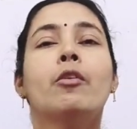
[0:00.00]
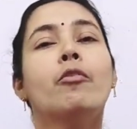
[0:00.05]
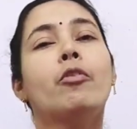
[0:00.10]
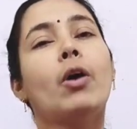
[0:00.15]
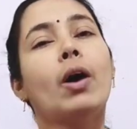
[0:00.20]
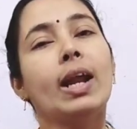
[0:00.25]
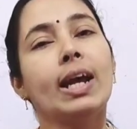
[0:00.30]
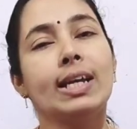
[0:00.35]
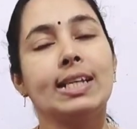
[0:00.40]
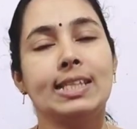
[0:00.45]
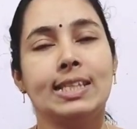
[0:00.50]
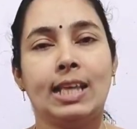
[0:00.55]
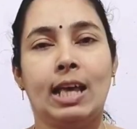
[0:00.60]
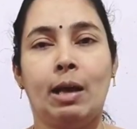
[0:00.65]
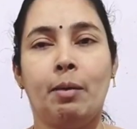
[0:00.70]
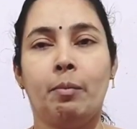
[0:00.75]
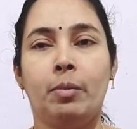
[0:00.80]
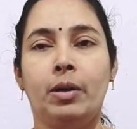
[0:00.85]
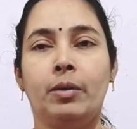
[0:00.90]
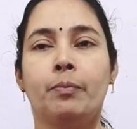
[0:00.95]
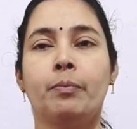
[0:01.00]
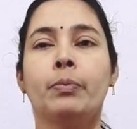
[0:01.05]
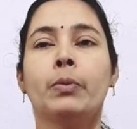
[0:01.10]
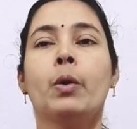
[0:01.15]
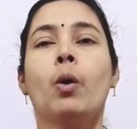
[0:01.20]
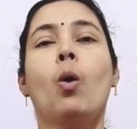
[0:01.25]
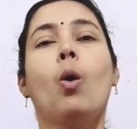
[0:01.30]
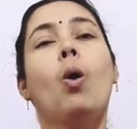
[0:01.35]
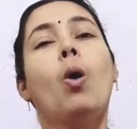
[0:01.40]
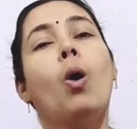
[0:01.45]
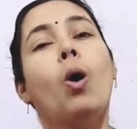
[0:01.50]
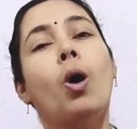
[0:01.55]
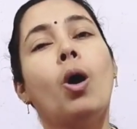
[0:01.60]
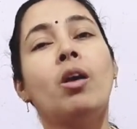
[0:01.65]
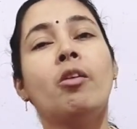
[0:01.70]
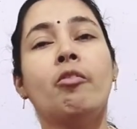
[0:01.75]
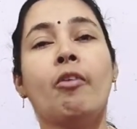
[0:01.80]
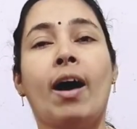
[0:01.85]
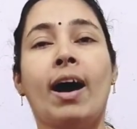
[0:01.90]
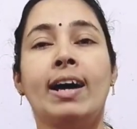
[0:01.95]
For example,
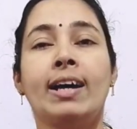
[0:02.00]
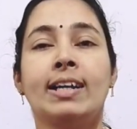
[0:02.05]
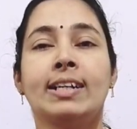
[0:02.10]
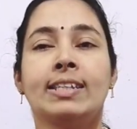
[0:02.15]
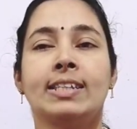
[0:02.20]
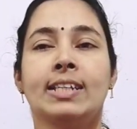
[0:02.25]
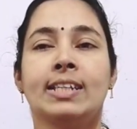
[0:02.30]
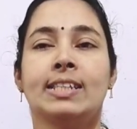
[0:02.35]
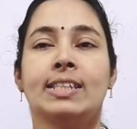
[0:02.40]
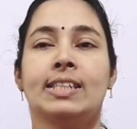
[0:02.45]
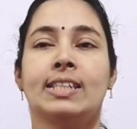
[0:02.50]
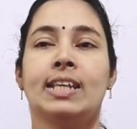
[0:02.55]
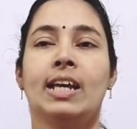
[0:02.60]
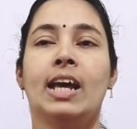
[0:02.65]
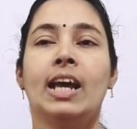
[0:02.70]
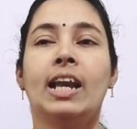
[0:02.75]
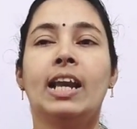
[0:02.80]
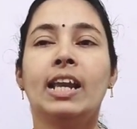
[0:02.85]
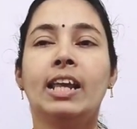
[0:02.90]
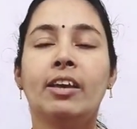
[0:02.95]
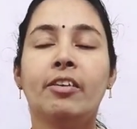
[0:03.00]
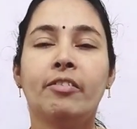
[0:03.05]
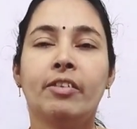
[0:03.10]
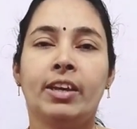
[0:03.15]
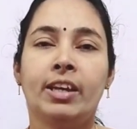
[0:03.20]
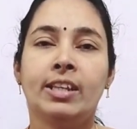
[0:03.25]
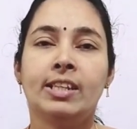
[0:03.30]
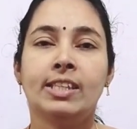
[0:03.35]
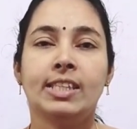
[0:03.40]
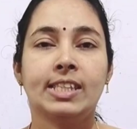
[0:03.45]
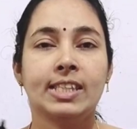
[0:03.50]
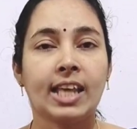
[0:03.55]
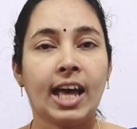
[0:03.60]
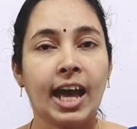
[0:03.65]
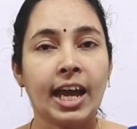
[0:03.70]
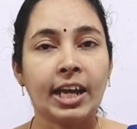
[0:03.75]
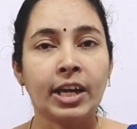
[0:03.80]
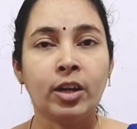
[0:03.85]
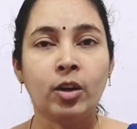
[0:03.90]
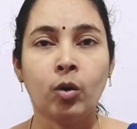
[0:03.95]
all viruses live
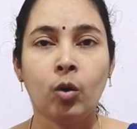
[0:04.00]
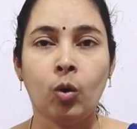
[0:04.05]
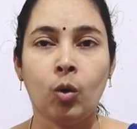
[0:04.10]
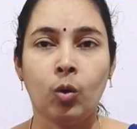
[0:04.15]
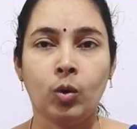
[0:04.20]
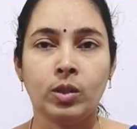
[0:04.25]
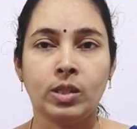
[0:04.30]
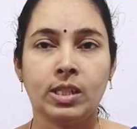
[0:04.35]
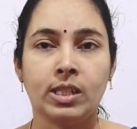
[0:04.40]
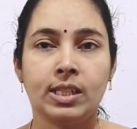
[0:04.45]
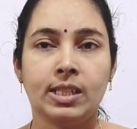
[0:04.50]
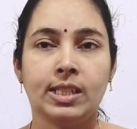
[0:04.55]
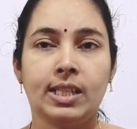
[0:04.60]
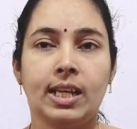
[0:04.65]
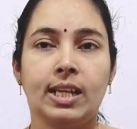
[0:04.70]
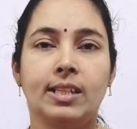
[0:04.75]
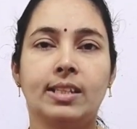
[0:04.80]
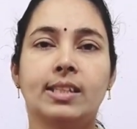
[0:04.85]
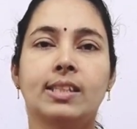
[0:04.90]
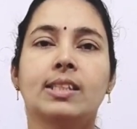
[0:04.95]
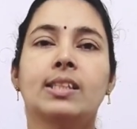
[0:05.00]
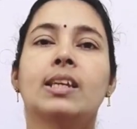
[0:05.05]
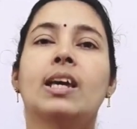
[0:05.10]
inside host cells.